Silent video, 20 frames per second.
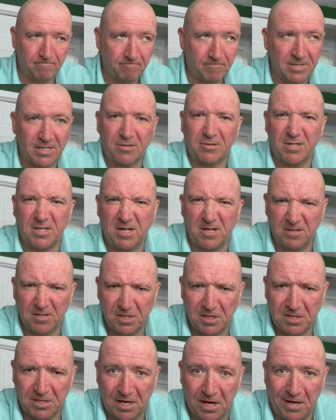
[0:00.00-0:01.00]
Secretary of
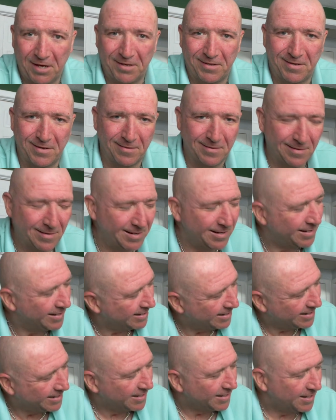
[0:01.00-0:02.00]
State.
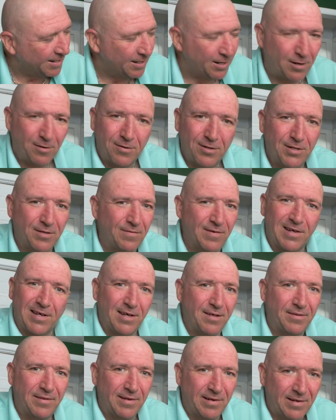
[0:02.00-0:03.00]
Always
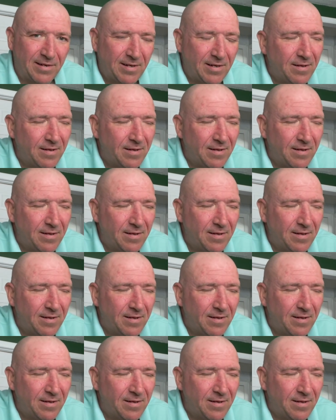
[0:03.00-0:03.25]
forget that.